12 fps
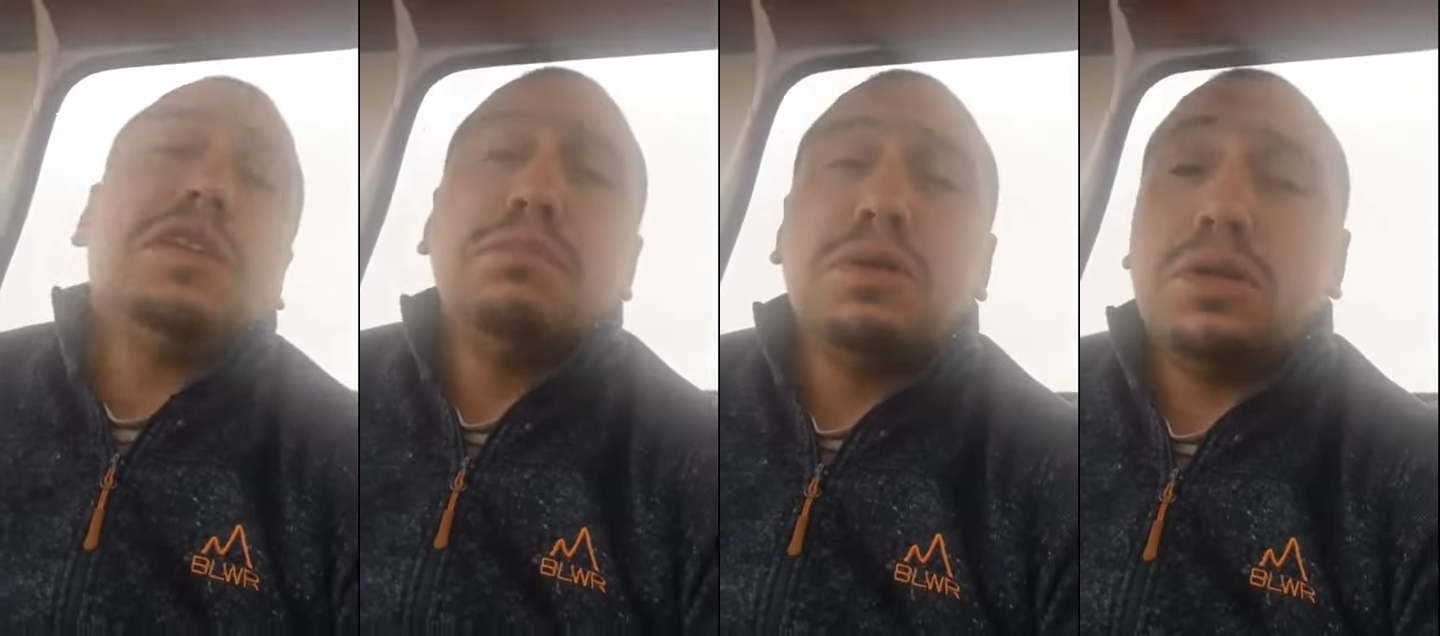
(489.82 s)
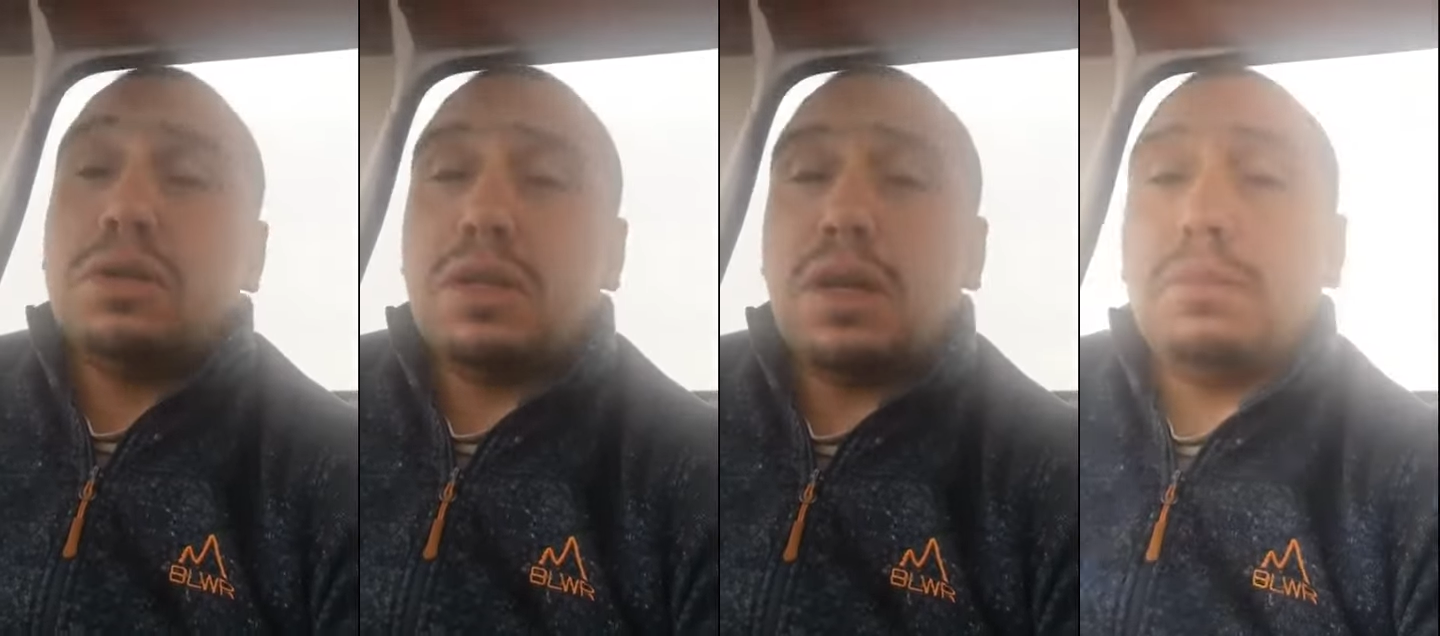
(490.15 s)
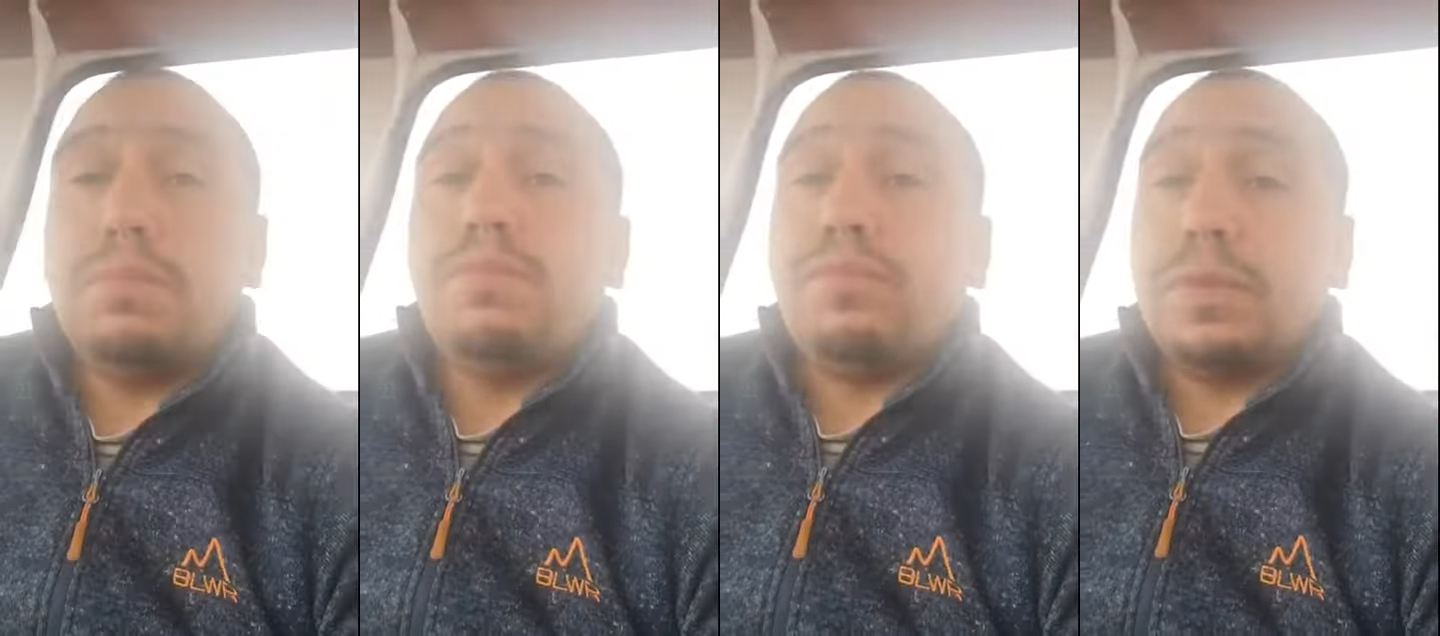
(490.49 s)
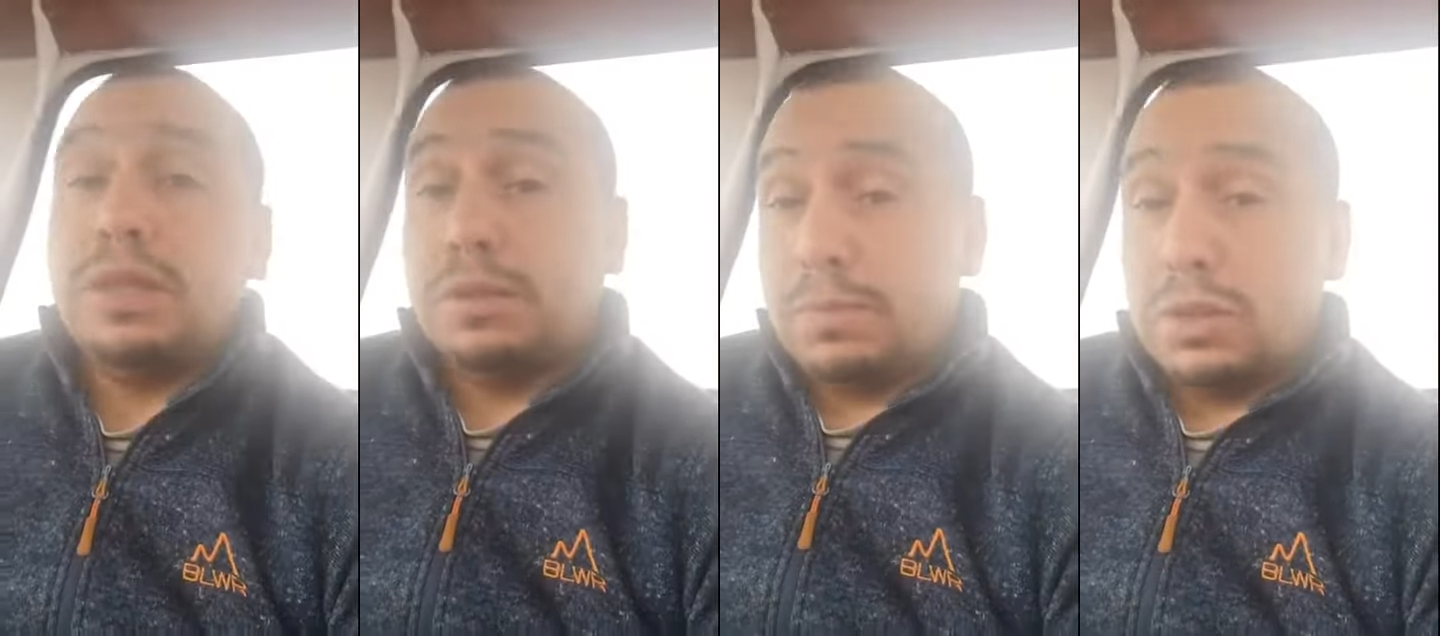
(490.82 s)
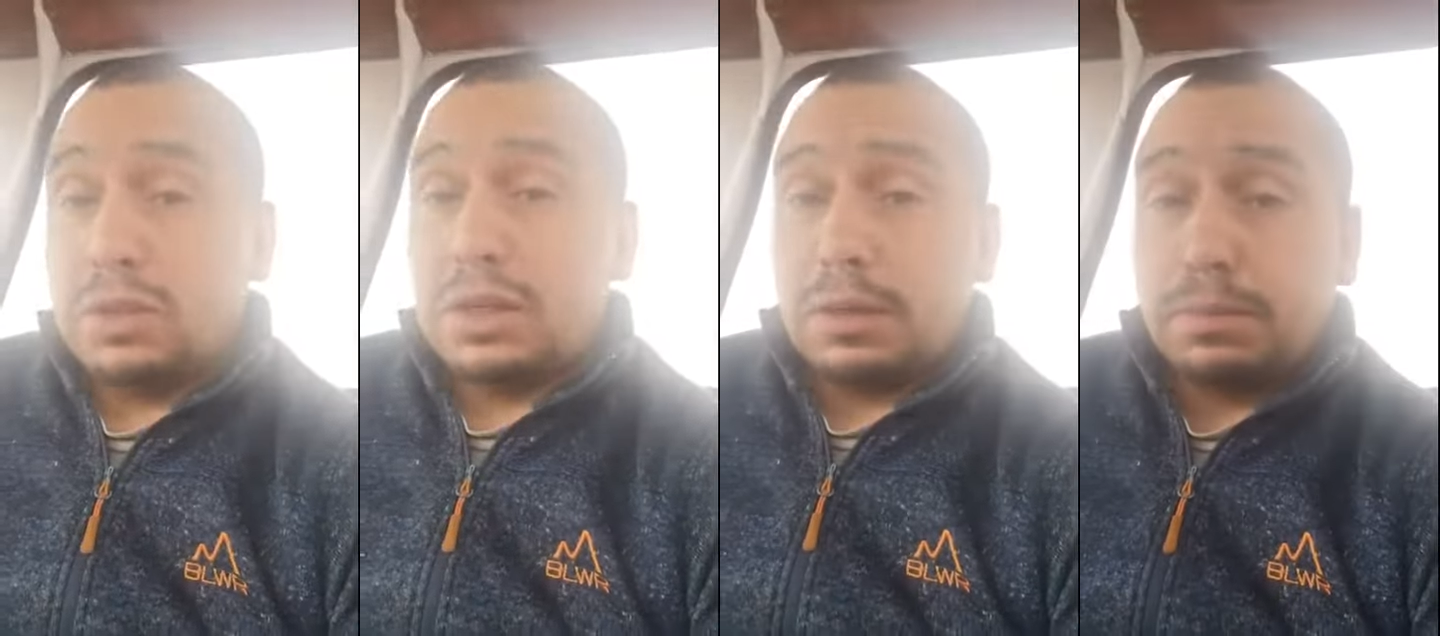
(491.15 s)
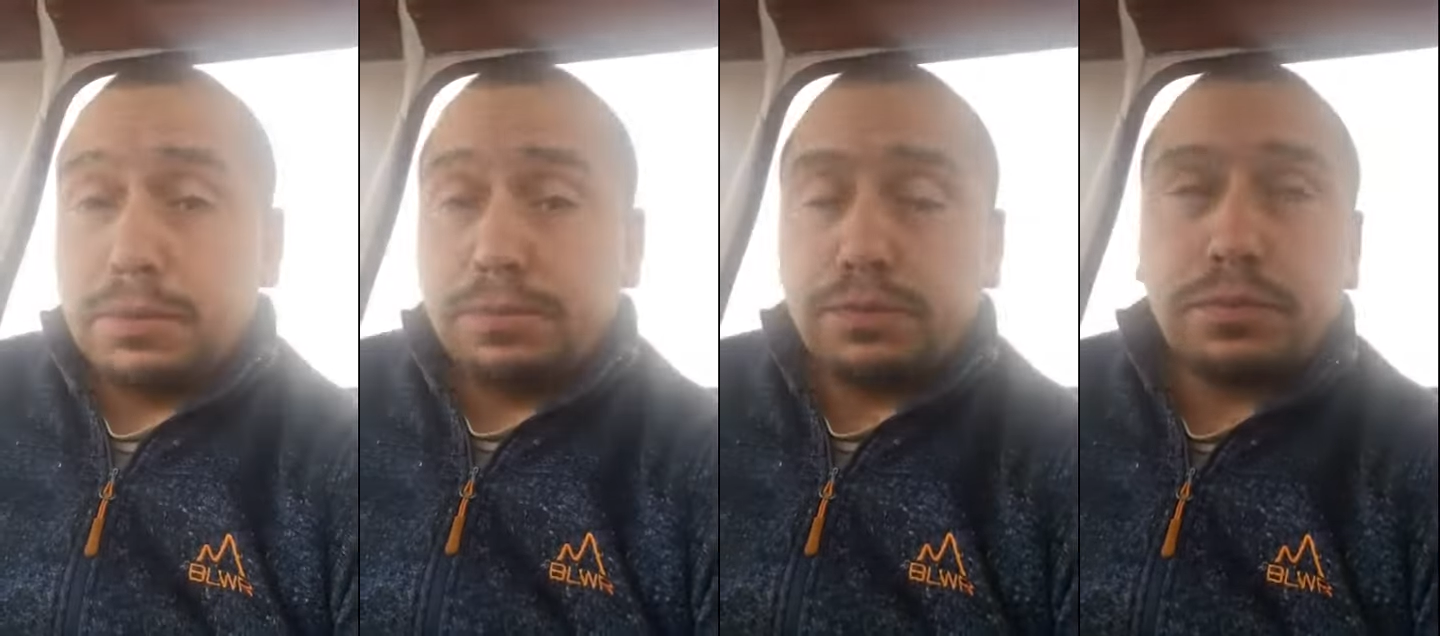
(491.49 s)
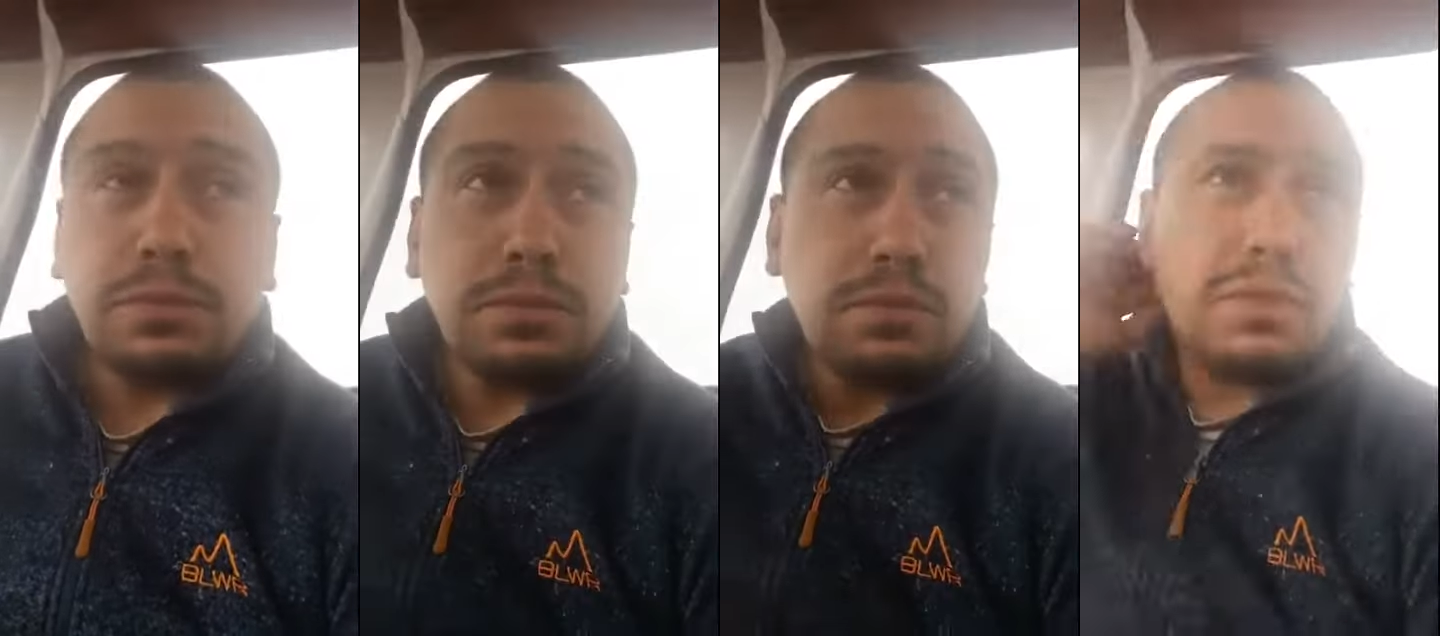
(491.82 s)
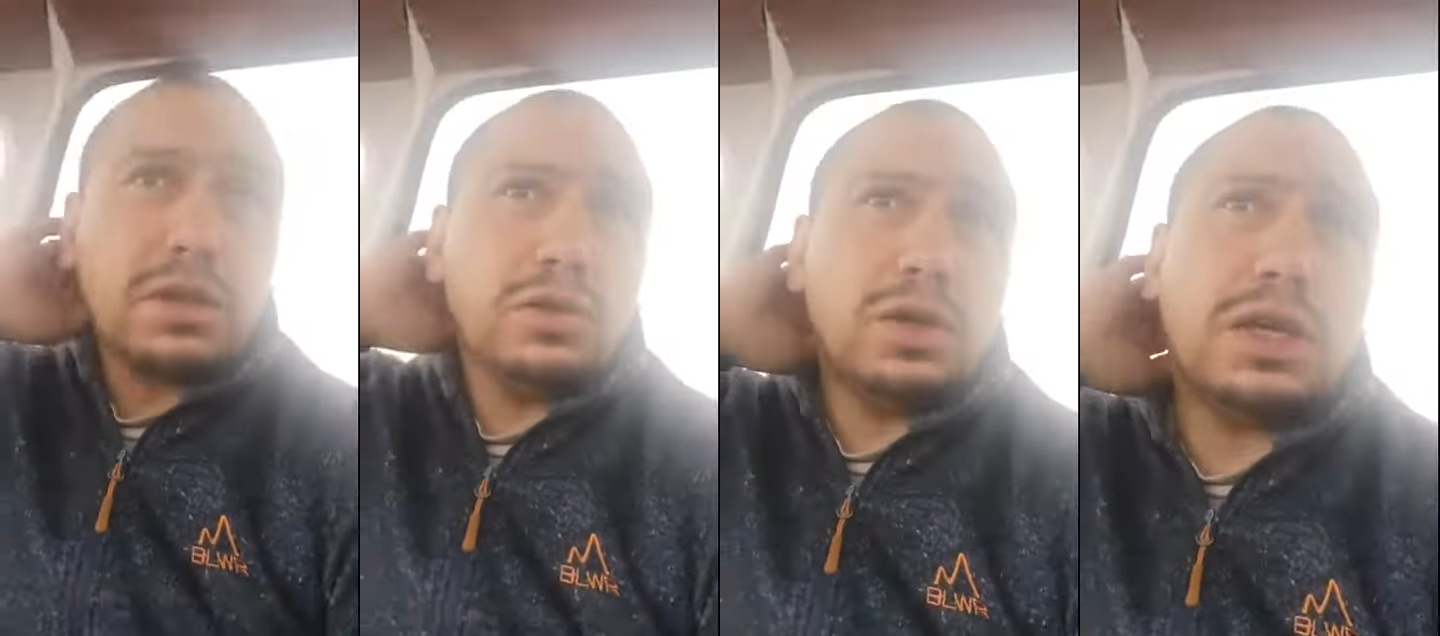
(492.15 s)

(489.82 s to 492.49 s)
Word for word: is burnt up, it's burnt up. So